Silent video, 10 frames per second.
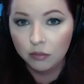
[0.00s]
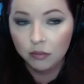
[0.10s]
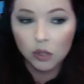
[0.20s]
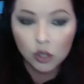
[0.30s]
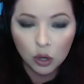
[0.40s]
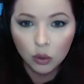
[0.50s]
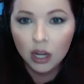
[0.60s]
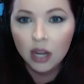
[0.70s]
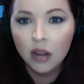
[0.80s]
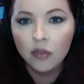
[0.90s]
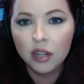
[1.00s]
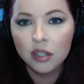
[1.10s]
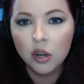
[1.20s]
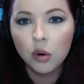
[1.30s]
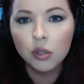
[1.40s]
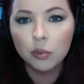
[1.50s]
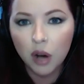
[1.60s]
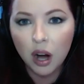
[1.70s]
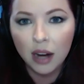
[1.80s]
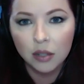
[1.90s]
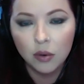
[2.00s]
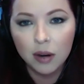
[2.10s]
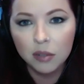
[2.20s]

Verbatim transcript: So then it's no surprise, right?